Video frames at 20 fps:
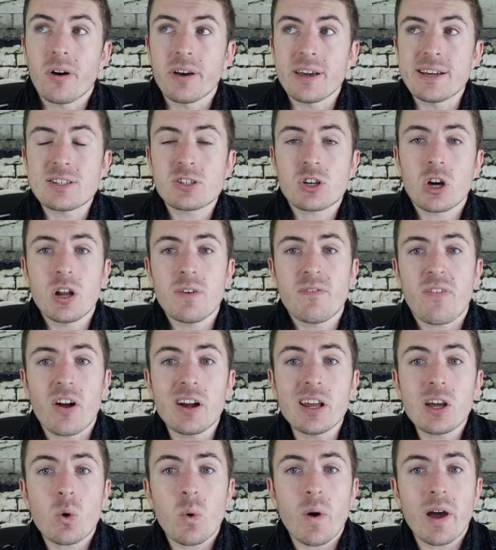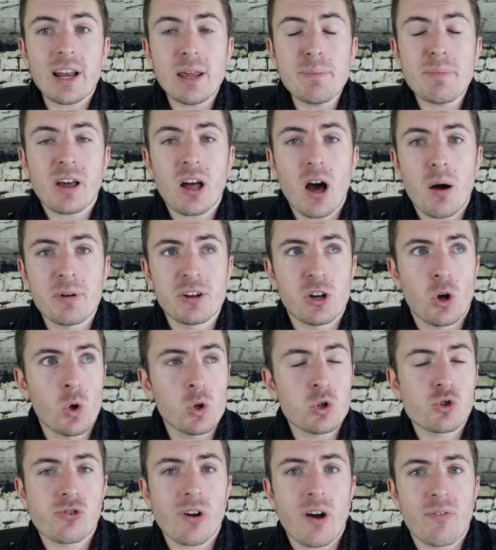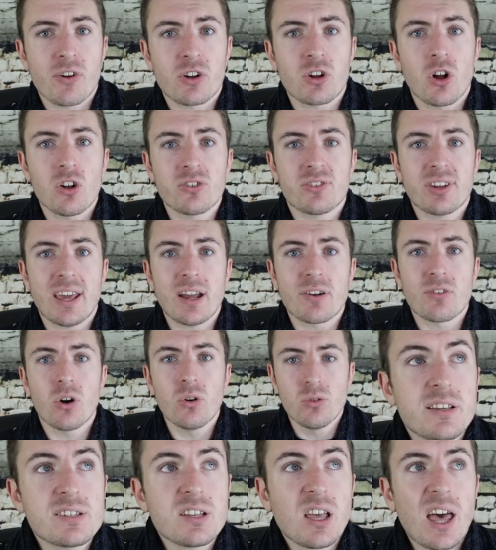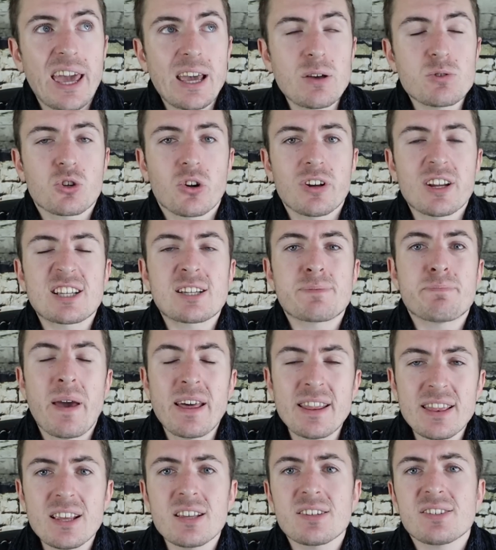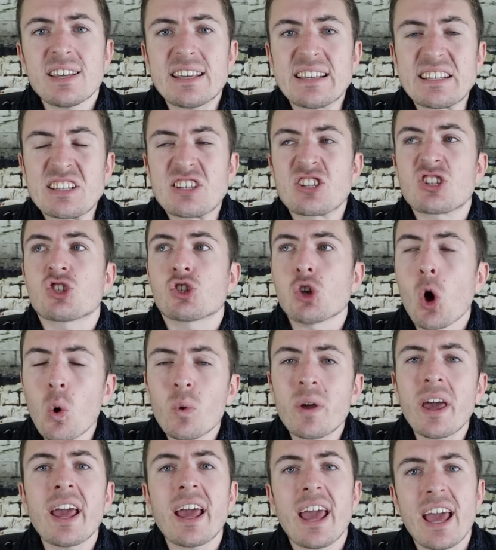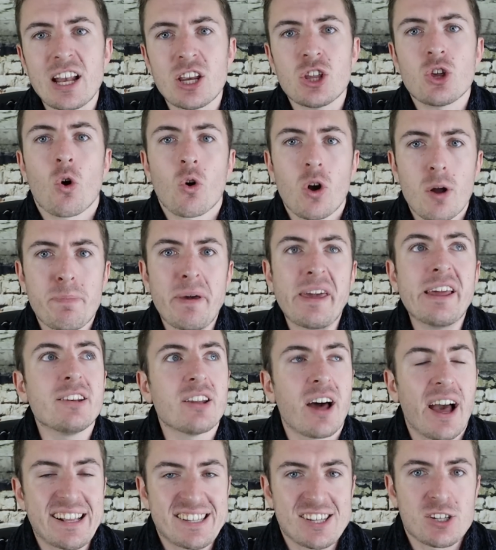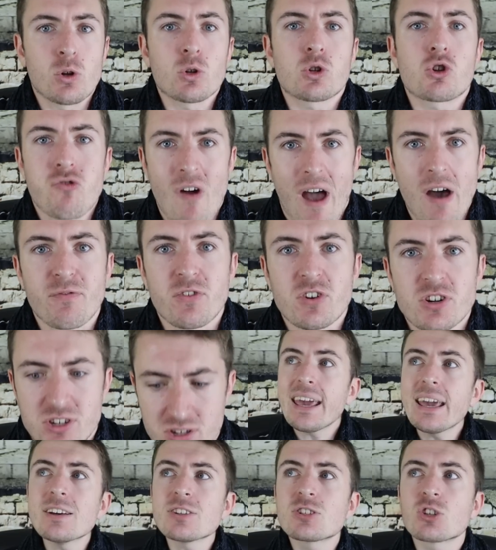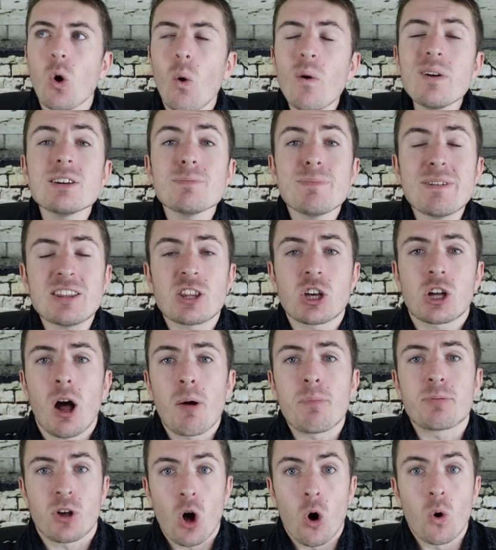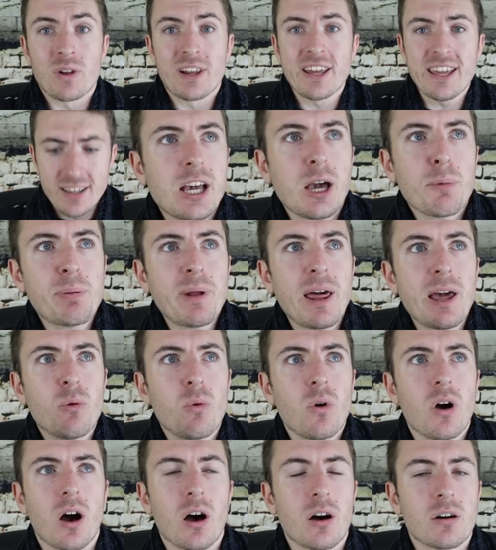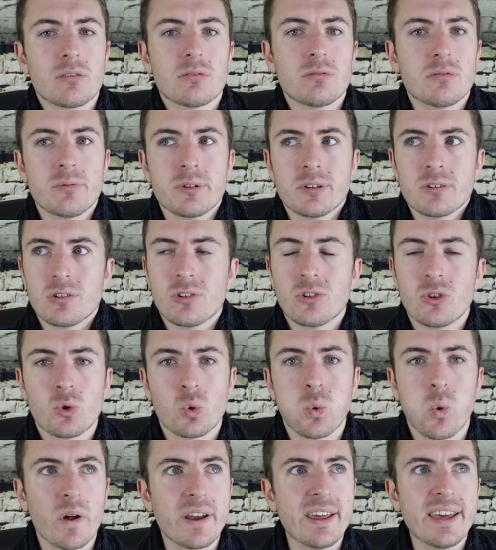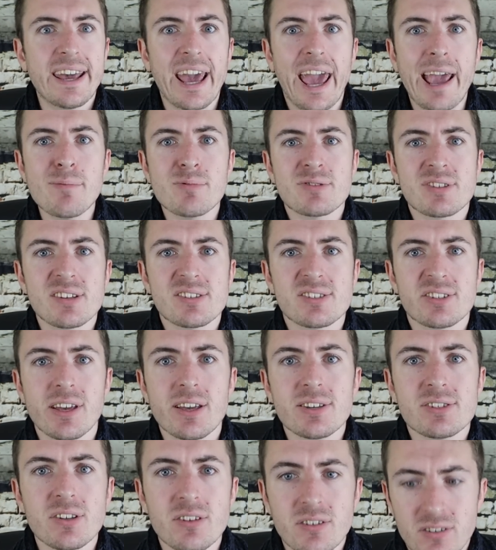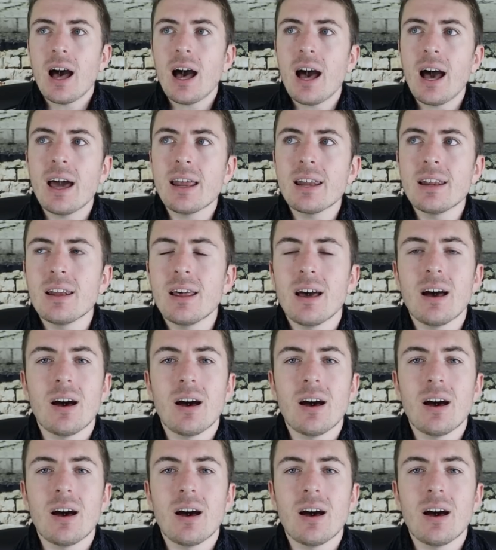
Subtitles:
but he's going to very quickly become an Old Trafford cult hero. This guy who's going to spend this season soaking in European nights at Old Trafford. He is going to be the cup goalie. He can play what? 20 games this season? I